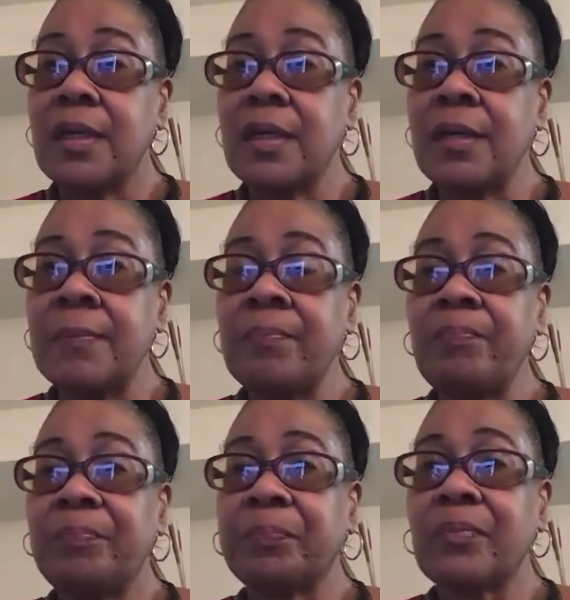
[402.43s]
But
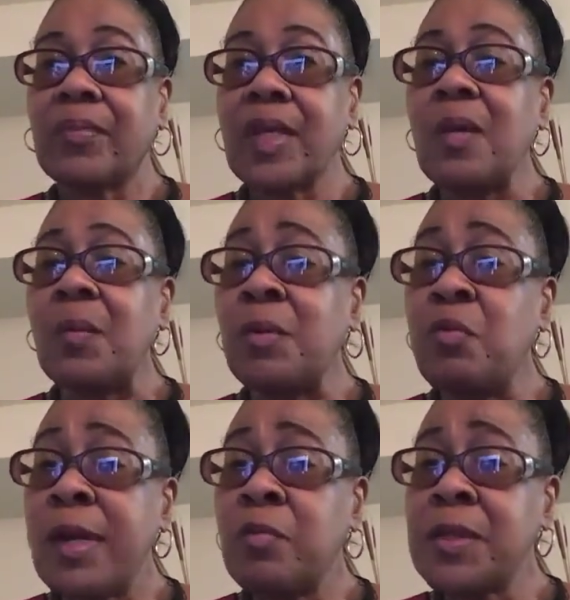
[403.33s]

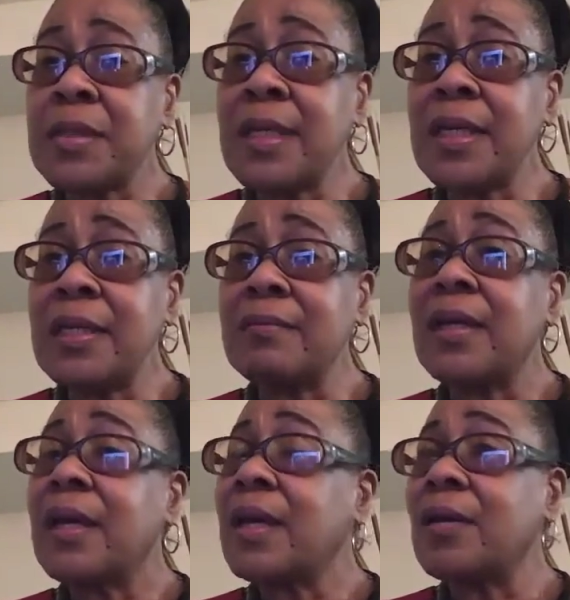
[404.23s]
what I want to say,
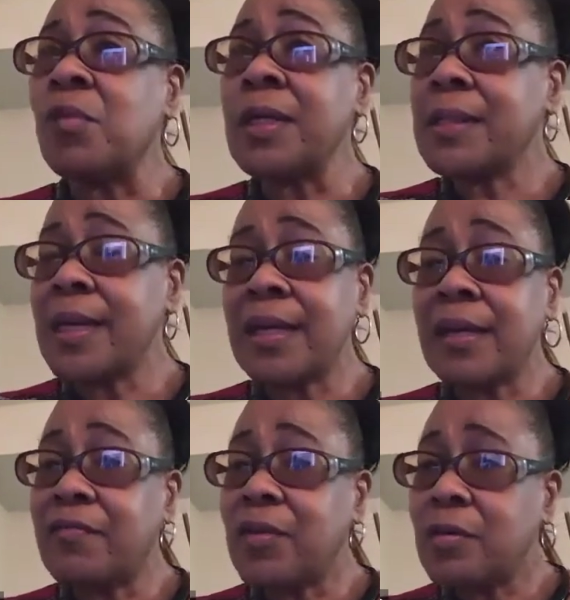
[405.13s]
one day I
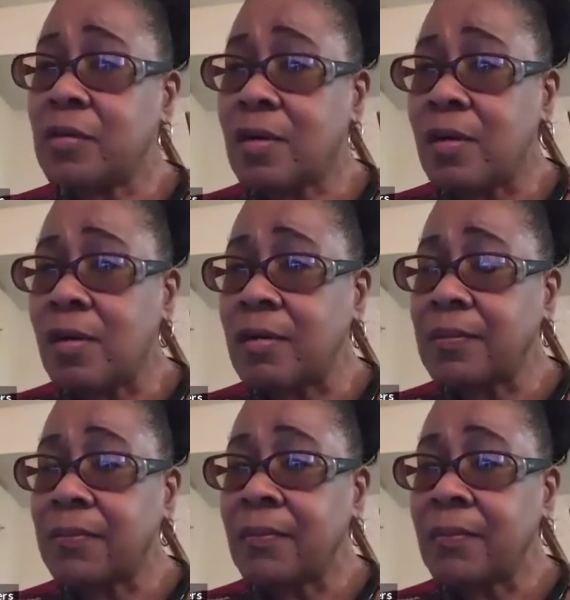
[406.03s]
got a phone call,